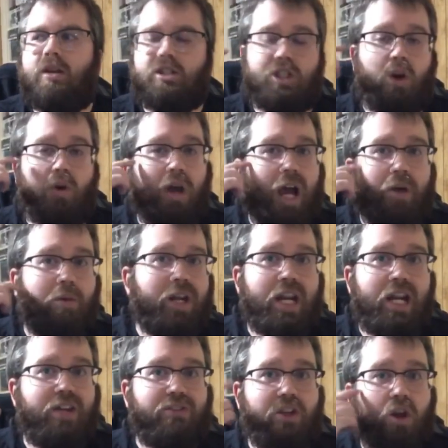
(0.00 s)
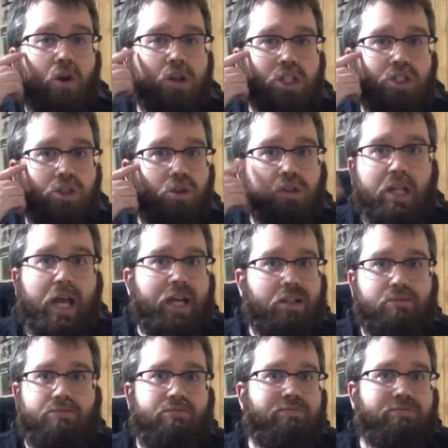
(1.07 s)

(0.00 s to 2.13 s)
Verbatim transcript: So we didn't even notice till like